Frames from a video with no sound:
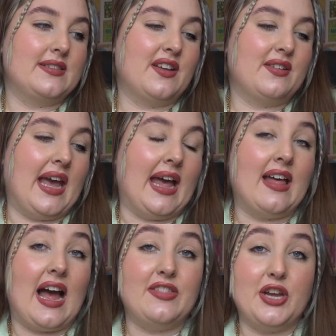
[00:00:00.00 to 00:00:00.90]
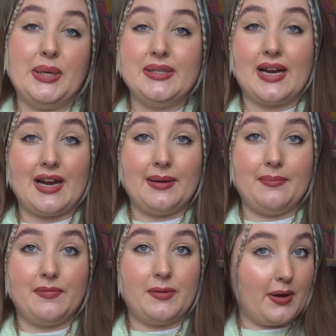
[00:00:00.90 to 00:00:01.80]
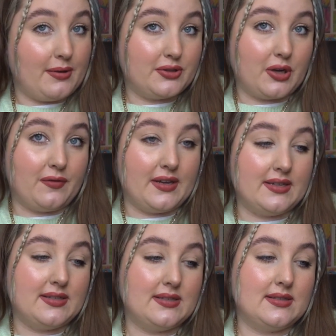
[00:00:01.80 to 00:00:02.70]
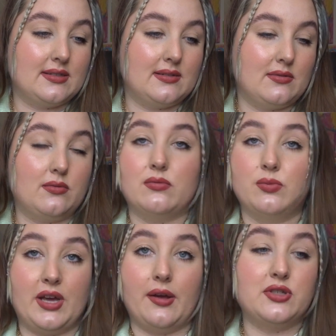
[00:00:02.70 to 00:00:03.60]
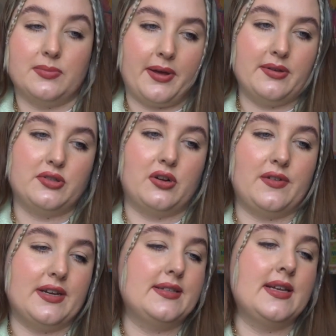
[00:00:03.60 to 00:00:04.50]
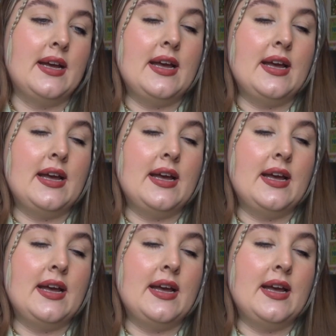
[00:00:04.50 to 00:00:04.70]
So yeah, the only time we go to the post office